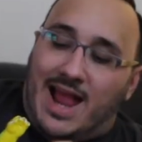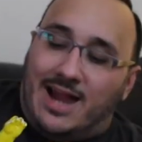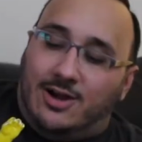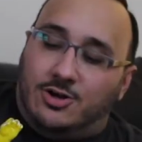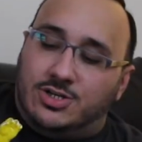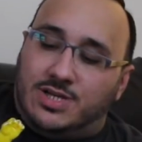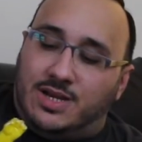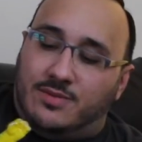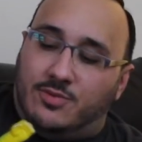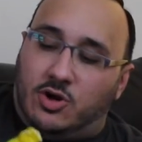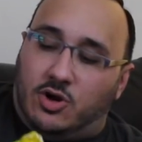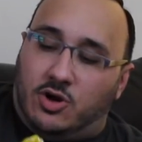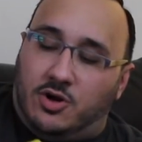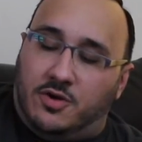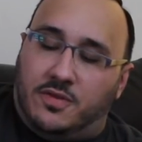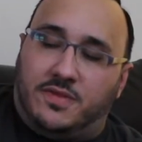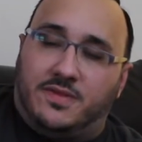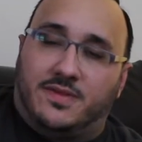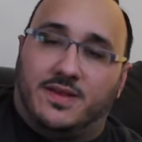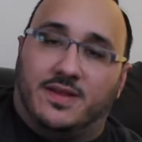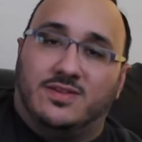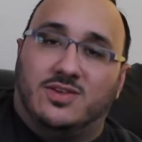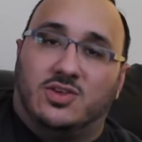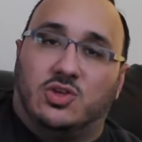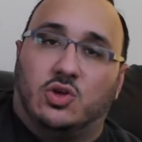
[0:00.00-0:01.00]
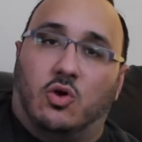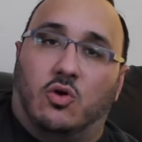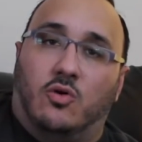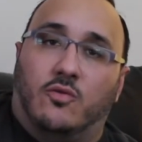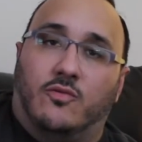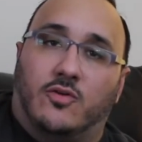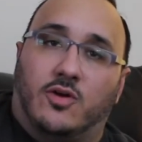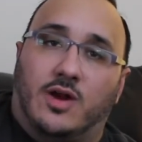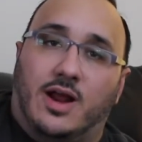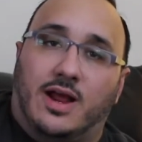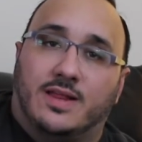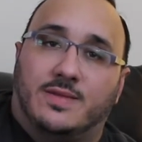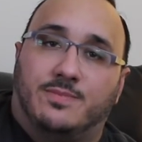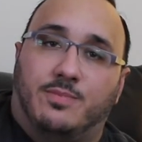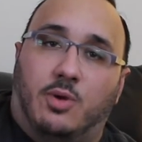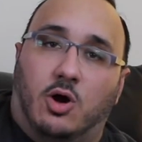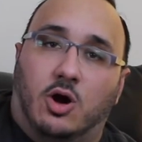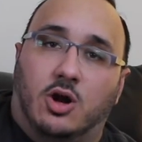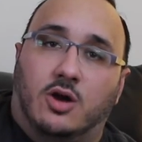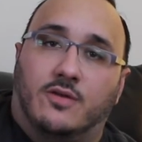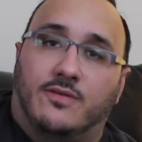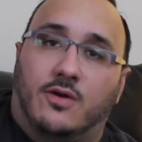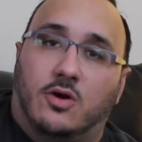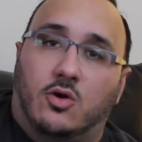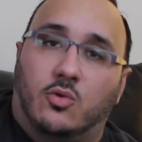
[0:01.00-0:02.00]
Entertainment Earth sent this over as
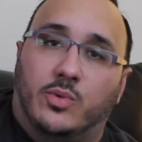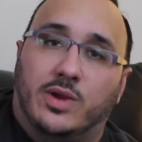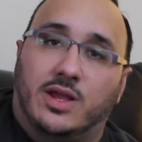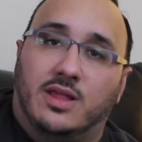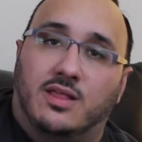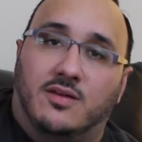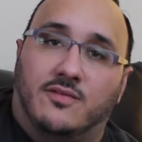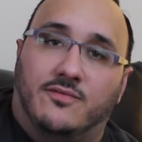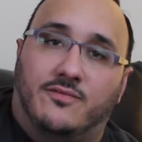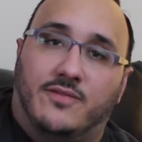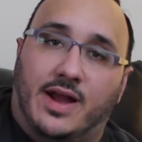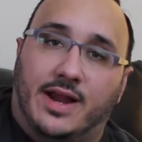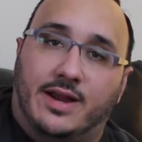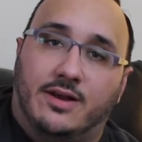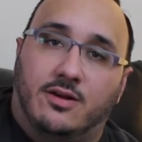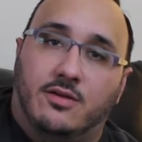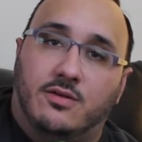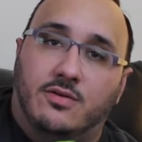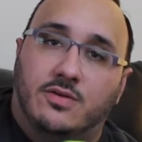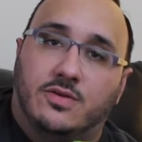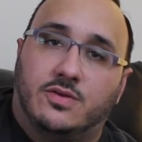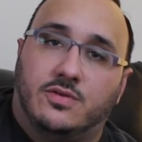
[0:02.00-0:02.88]
part of our Wheel of Vinyl.